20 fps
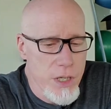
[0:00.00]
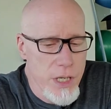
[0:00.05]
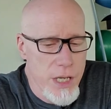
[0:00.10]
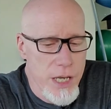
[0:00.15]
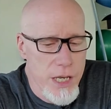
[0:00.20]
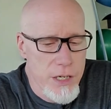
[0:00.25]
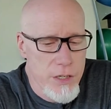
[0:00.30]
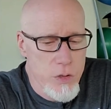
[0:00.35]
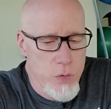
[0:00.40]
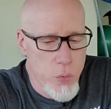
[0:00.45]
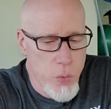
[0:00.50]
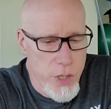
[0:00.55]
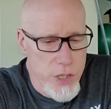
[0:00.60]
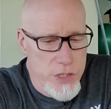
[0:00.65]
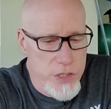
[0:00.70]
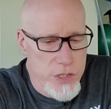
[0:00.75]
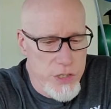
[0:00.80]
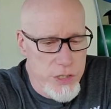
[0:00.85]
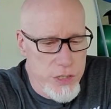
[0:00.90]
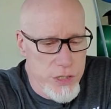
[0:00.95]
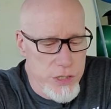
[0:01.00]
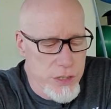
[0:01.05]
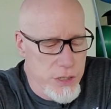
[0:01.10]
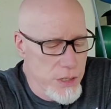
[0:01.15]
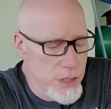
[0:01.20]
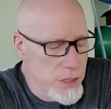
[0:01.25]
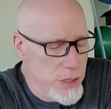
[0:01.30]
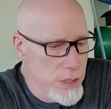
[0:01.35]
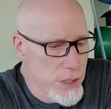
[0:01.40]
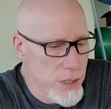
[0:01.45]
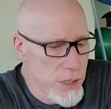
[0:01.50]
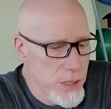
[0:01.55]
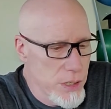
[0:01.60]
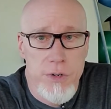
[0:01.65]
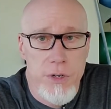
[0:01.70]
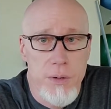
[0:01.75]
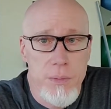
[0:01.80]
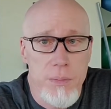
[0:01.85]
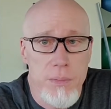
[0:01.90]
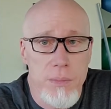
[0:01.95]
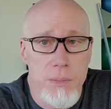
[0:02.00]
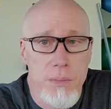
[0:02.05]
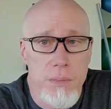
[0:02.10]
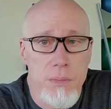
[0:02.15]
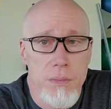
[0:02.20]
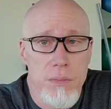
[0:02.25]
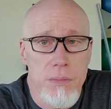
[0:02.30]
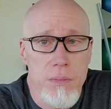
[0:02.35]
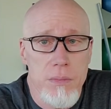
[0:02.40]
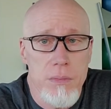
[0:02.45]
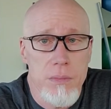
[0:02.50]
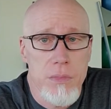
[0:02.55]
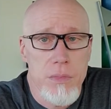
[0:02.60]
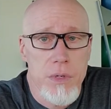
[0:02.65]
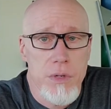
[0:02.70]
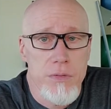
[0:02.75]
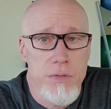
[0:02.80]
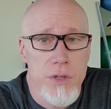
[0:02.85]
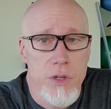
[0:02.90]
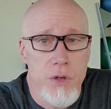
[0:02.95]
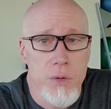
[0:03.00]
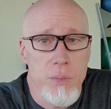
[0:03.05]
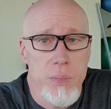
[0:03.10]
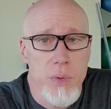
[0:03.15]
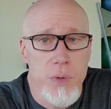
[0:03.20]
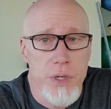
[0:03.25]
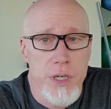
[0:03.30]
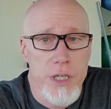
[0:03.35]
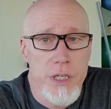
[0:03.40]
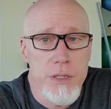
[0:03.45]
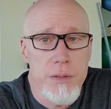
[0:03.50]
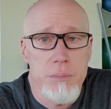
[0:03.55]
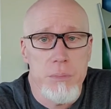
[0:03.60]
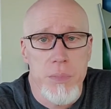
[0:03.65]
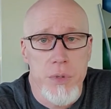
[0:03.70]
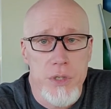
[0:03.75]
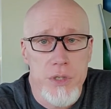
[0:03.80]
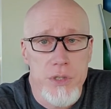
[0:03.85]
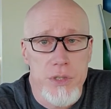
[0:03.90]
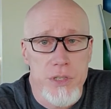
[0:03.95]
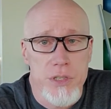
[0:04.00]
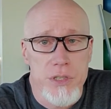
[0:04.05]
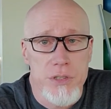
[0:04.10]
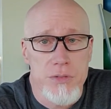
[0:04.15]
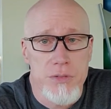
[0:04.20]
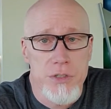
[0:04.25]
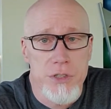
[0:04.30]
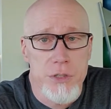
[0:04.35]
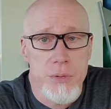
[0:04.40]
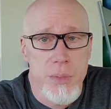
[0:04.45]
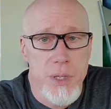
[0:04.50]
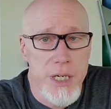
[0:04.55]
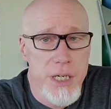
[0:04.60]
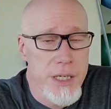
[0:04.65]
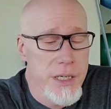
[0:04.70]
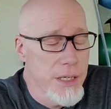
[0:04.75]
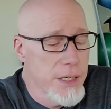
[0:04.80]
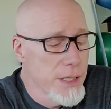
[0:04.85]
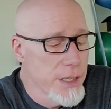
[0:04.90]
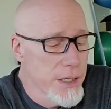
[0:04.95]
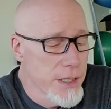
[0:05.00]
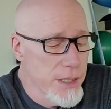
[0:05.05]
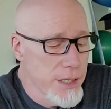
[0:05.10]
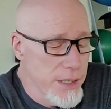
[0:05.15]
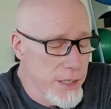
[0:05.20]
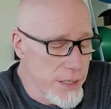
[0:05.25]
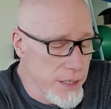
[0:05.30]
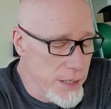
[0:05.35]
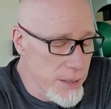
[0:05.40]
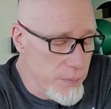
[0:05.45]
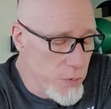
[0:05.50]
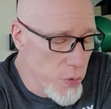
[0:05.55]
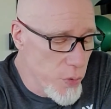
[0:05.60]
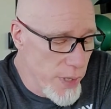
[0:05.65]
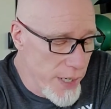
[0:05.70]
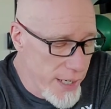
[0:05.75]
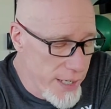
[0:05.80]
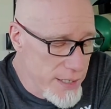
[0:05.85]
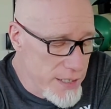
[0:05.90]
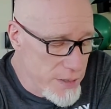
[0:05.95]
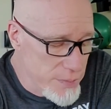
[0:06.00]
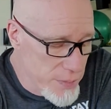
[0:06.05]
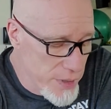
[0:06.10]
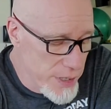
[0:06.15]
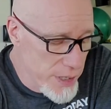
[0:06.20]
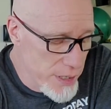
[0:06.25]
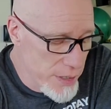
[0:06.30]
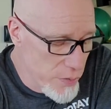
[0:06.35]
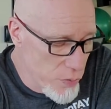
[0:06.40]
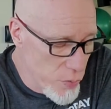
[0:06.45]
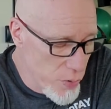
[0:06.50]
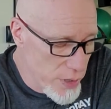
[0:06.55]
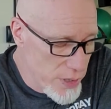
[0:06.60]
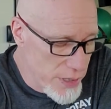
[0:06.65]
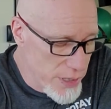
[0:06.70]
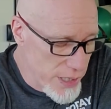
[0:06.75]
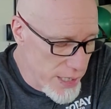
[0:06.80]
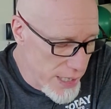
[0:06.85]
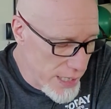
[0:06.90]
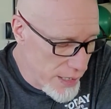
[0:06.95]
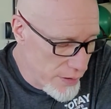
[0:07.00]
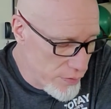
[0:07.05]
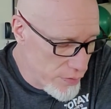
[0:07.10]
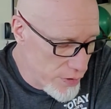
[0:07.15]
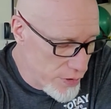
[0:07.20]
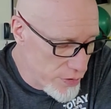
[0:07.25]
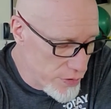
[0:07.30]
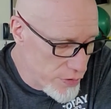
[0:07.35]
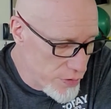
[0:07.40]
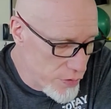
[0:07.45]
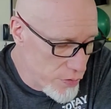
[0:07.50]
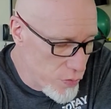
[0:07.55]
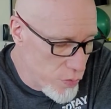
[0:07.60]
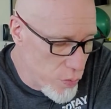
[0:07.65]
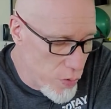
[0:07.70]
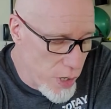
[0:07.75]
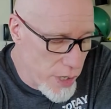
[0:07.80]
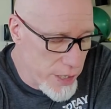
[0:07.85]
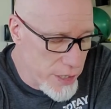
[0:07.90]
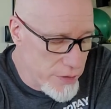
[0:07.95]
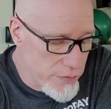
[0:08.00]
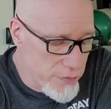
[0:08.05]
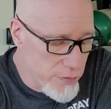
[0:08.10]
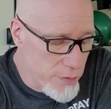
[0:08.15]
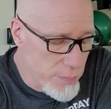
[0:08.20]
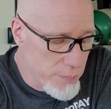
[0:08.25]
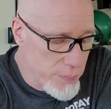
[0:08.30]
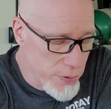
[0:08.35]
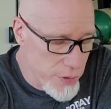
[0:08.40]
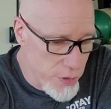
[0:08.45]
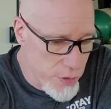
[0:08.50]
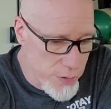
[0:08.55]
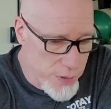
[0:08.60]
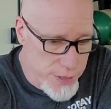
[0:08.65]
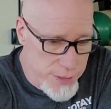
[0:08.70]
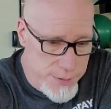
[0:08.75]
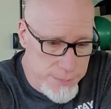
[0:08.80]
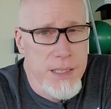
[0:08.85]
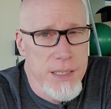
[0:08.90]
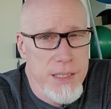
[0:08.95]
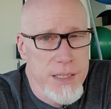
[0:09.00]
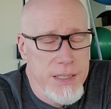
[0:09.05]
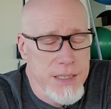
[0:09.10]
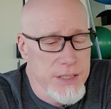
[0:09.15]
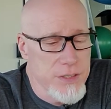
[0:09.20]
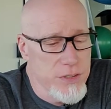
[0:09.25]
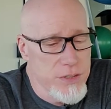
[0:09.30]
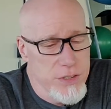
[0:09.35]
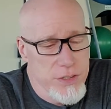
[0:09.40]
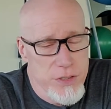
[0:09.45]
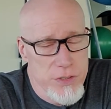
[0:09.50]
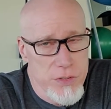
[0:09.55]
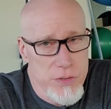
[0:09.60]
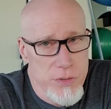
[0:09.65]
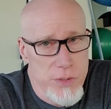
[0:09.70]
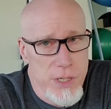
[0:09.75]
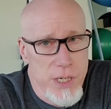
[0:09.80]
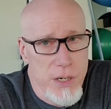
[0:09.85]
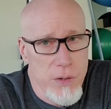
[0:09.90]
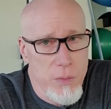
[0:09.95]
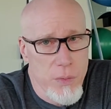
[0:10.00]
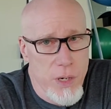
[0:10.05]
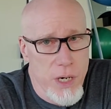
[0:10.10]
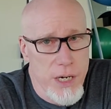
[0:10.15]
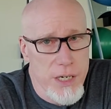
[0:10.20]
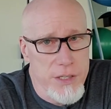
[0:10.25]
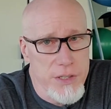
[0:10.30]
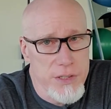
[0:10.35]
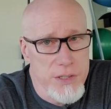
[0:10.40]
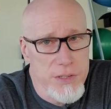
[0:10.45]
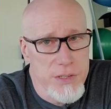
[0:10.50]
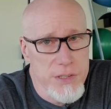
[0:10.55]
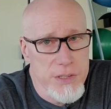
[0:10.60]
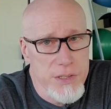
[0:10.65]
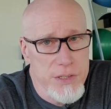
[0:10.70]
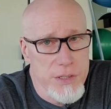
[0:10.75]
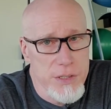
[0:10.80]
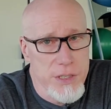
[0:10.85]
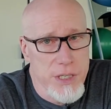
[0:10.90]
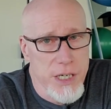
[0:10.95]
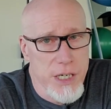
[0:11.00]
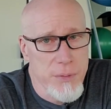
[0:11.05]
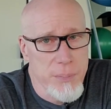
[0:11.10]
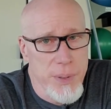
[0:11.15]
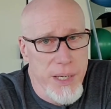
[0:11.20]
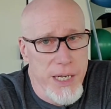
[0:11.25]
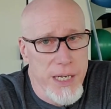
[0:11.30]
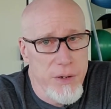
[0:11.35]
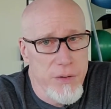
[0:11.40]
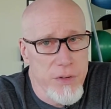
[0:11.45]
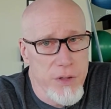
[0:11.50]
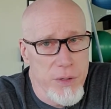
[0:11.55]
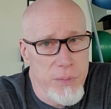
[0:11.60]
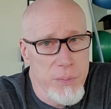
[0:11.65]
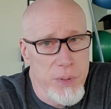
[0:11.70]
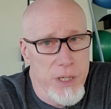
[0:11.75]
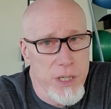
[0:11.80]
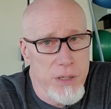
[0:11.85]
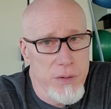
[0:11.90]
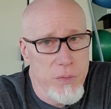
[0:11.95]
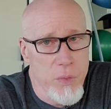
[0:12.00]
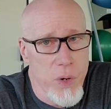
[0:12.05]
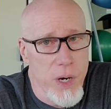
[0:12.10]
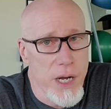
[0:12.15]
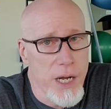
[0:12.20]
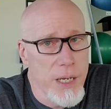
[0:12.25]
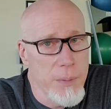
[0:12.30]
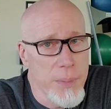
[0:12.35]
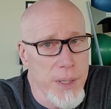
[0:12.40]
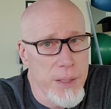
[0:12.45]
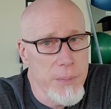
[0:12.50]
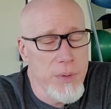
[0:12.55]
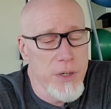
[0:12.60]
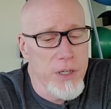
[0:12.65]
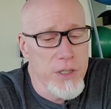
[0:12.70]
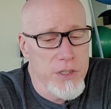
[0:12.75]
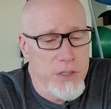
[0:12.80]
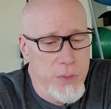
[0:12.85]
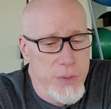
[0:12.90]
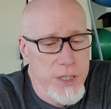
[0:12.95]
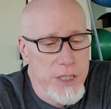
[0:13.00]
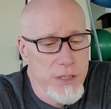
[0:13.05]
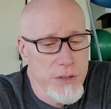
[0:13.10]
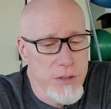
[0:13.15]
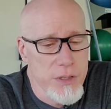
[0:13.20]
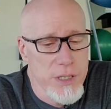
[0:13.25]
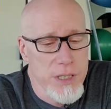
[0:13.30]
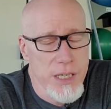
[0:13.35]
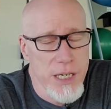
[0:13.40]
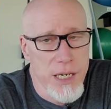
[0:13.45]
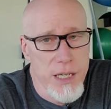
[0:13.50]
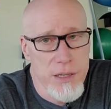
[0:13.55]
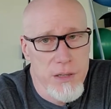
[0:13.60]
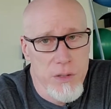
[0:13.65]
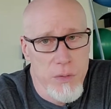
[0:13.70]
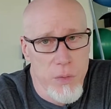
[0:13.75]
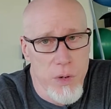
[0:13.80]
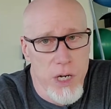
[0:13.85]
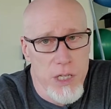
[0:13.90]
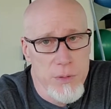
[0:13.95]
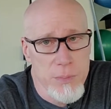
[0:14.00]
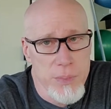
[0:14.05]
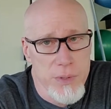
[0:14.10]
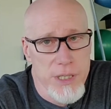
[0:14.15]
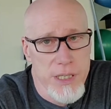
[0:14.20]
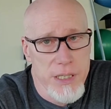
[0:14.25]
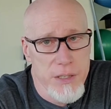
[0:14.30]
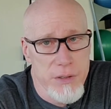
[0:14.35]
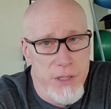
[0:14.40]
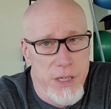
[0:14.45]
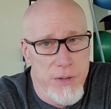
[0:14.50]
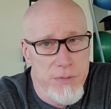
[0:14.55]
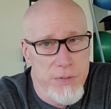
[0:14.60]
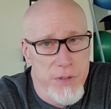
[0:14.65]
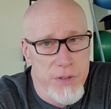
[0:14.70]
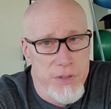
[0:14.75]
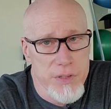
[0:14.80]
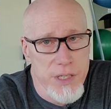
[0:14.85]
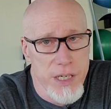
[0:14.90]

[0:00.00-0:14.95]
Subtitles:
Had a question from a fellow employee, Butch, this is for you, buddy, who asked me what the average wattage for a pro is. To just throw out wattages, you're kind of painting with a big, wide paintbrush. So we need to look at the watts per kilogram for those